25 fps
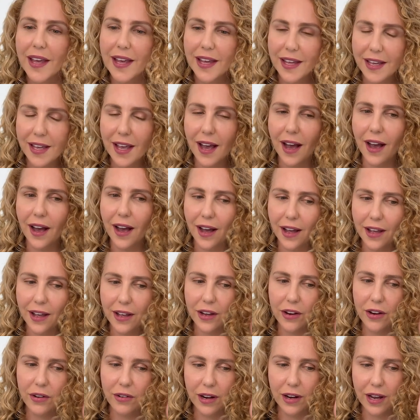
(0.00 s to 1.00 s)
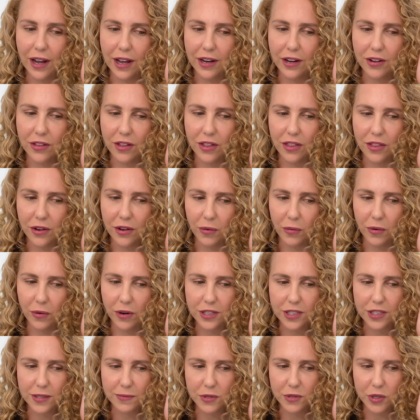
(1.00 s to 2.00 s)
Yeah, I agree. I know that there were
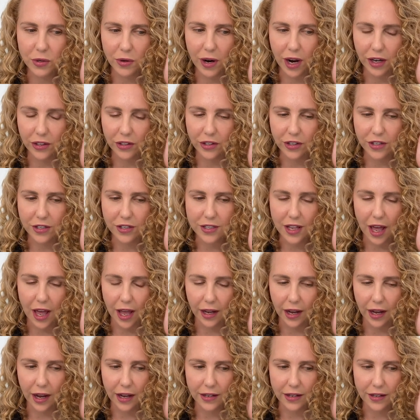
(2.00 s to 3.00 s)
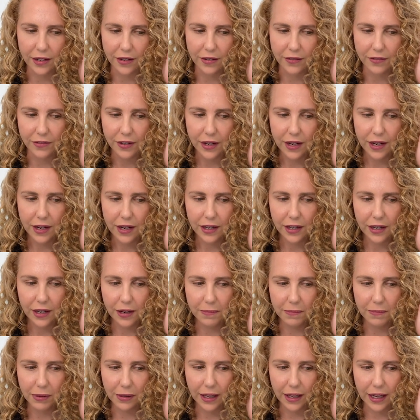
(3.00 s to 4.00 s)
some directors that kind of
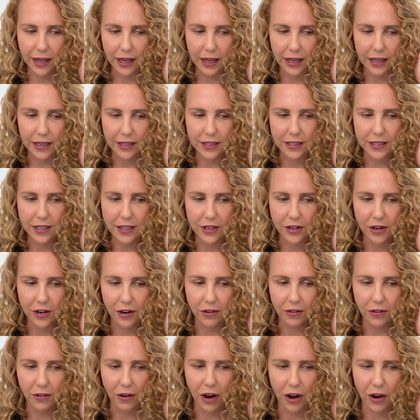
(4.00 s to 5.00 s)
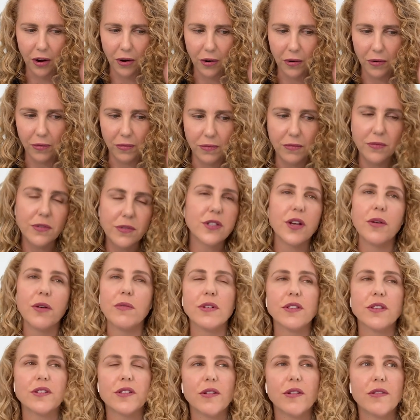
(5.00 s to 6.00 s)
complained, you know, oh,
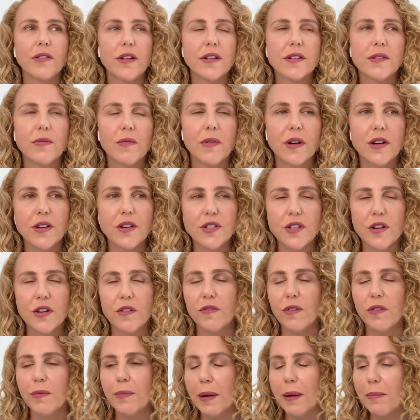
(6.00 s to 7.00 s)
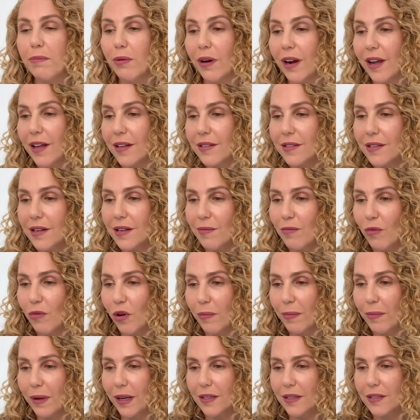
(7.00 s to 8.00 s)
so-and-so doesn't want to shoot for big brands anymore
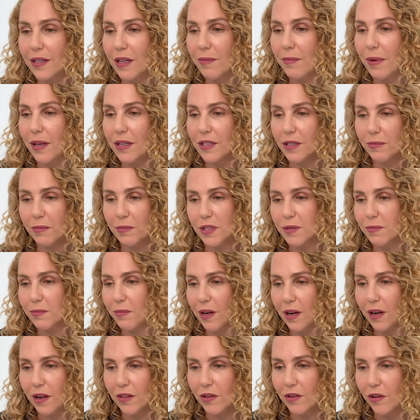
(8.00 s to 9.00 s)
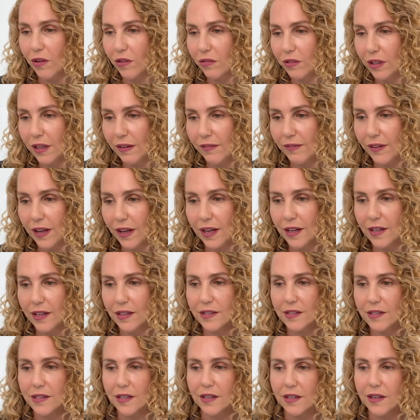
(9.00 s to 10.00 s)
because they make so much money on their
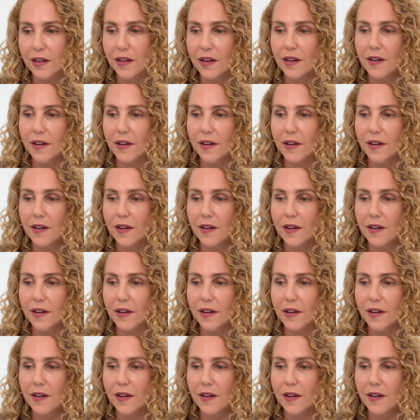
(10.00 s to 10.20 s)
OnlyFans. And,